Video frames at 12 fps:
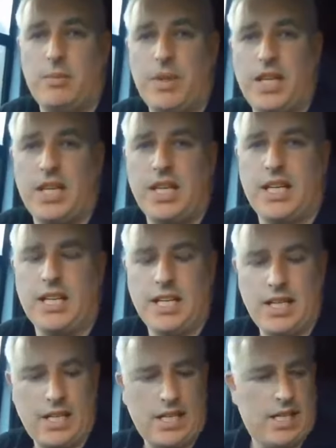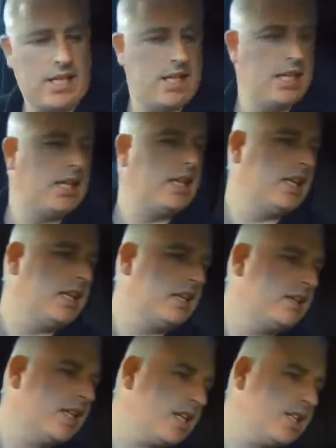up here again.
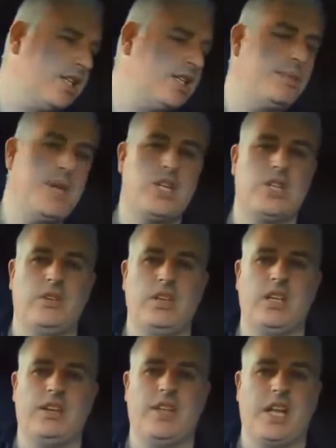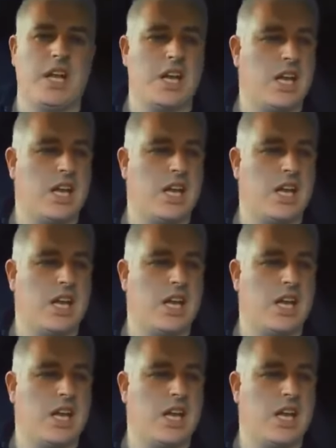This is the best sound ever.